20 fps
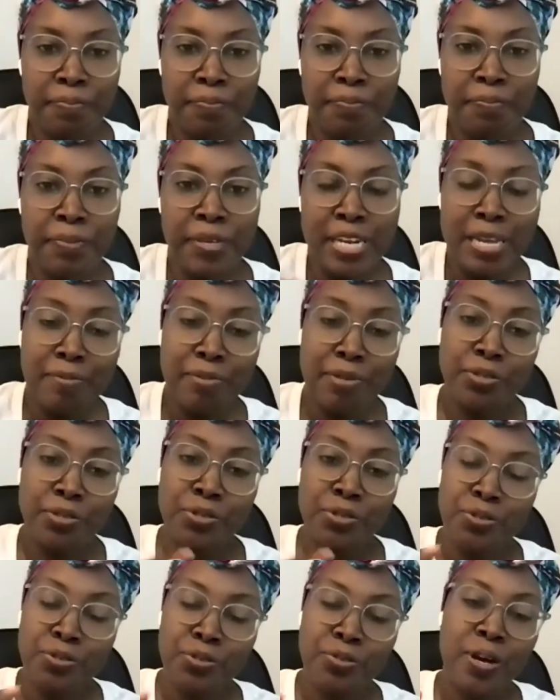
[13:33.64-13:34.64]
being able
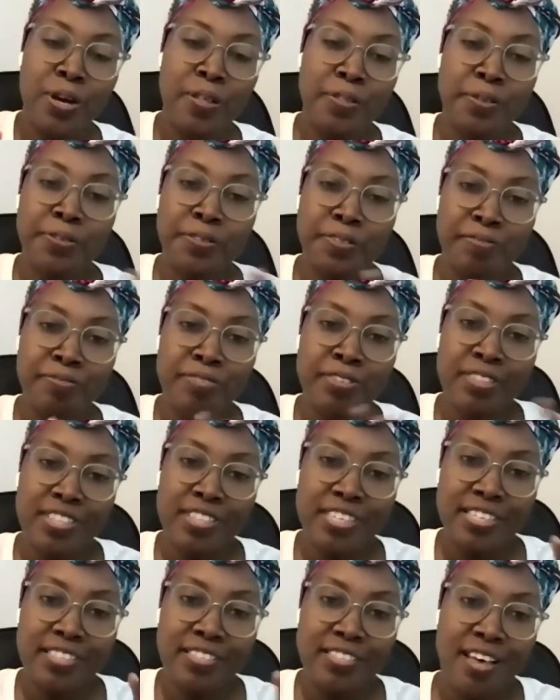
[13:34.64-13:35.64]
to do all those different
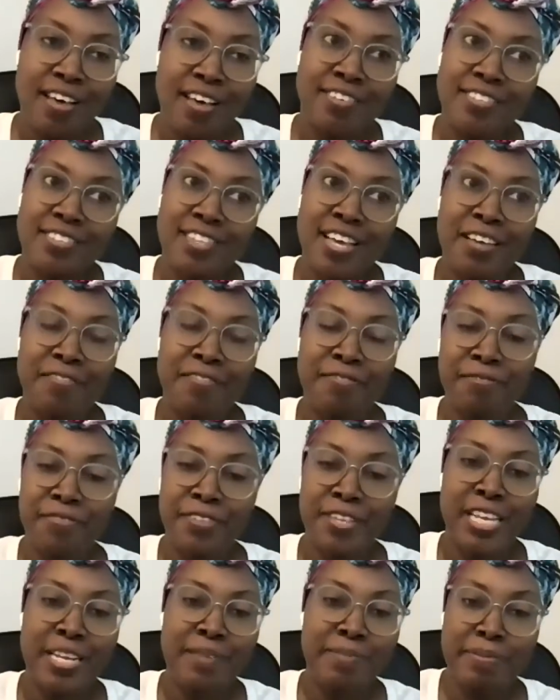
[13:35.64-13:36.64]
things how does that
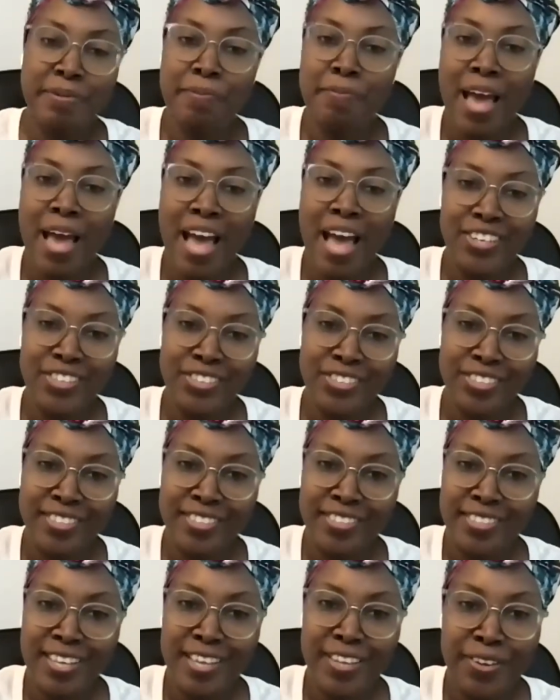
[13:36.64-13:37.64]
feed maybe
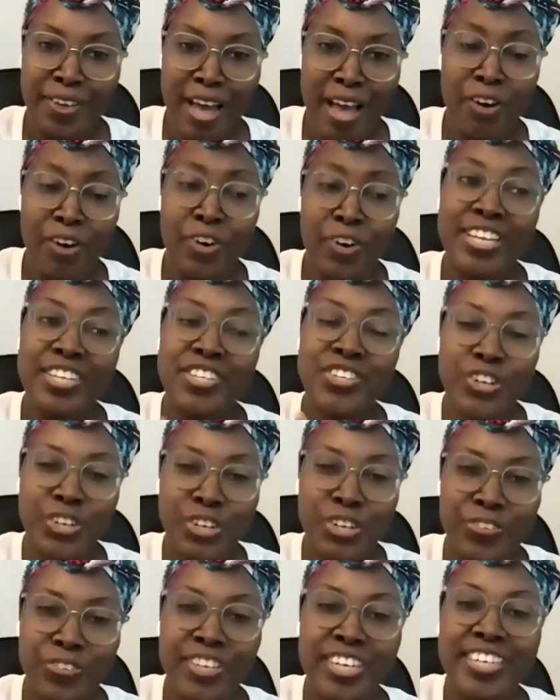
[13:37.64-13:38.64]
passions that you have or in your
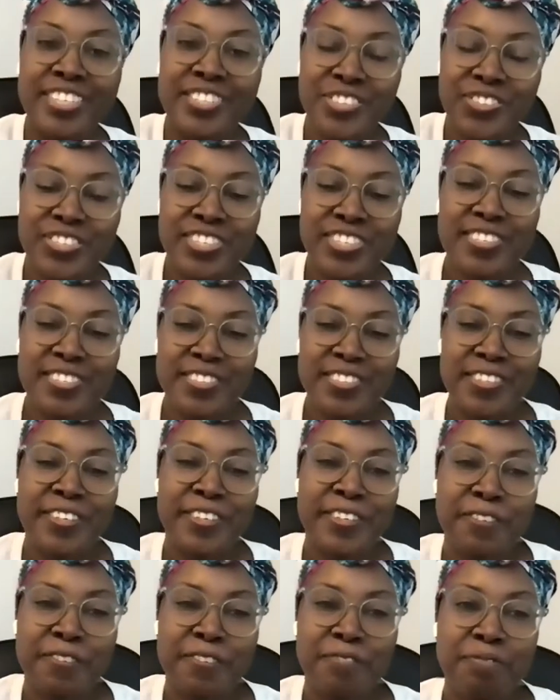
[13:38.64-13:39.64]
career interests
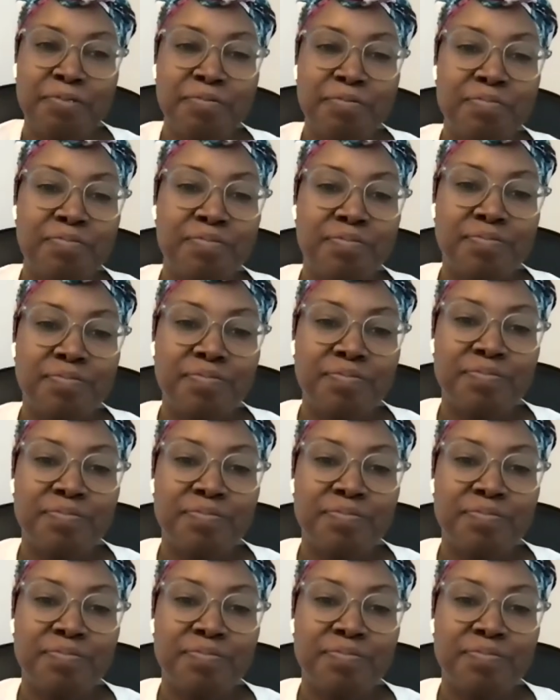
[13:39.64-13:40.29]
too right